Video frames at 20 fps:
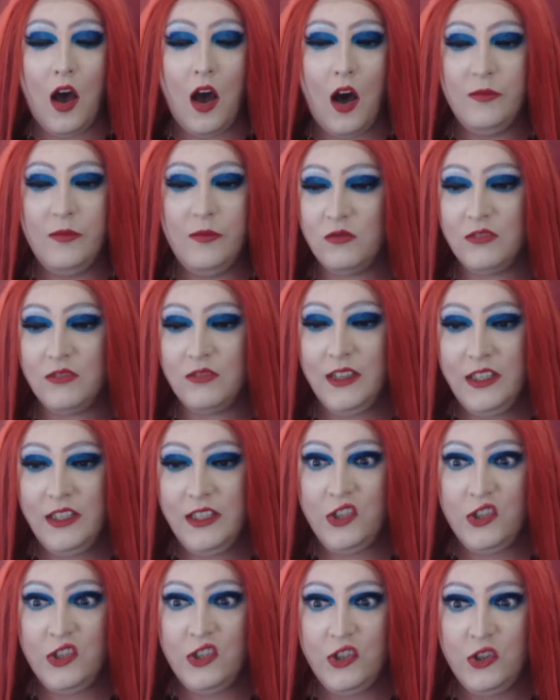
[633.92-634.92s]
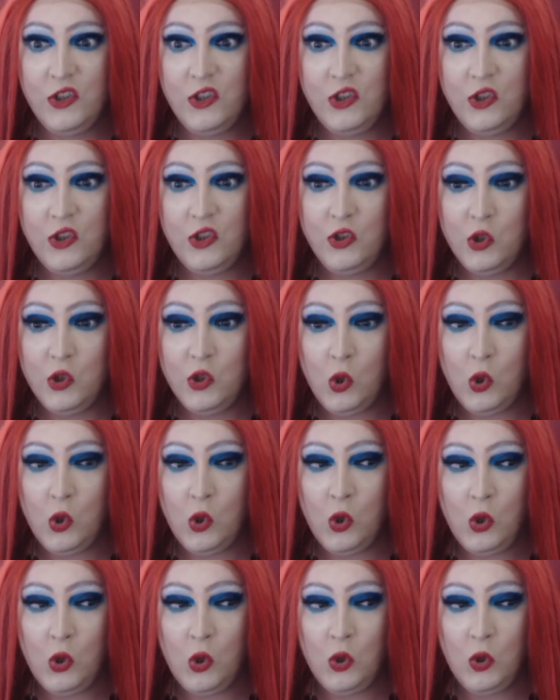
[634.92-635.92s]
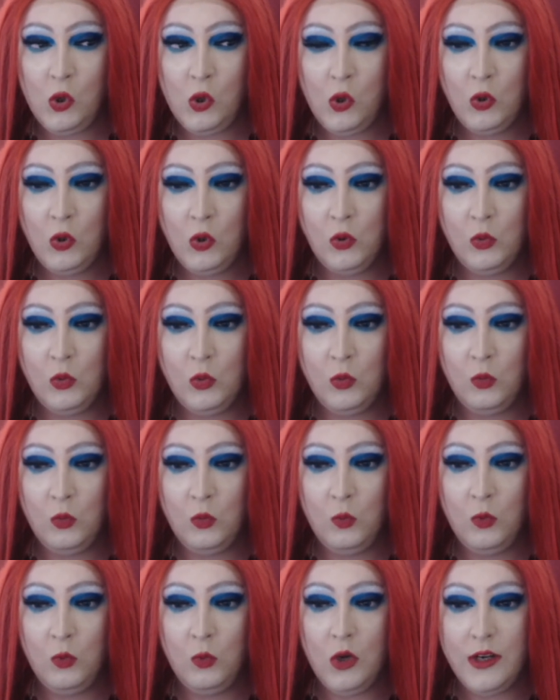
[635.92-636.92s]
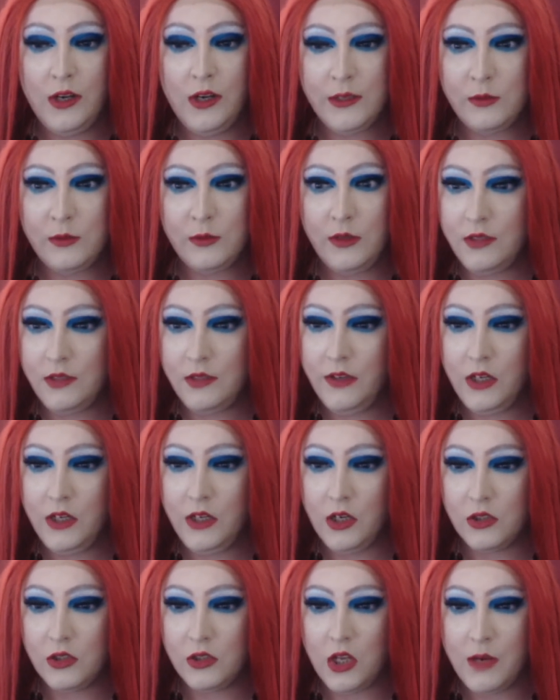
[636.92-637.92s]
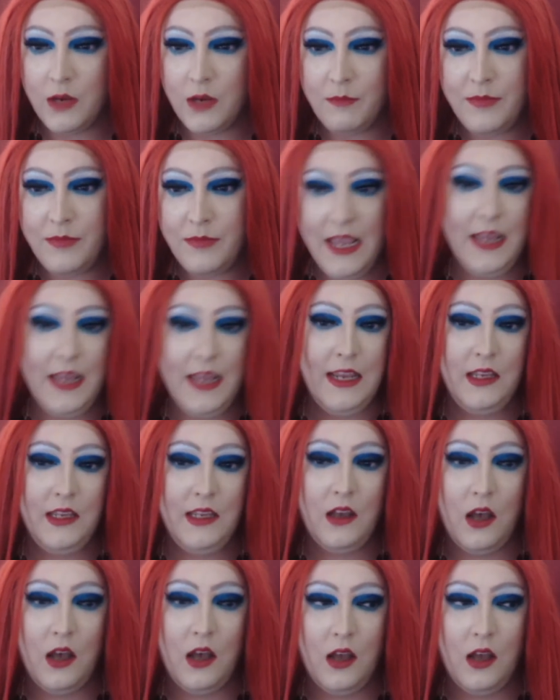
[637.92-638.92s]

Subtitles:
I'm not really sure what next week's video is going to be.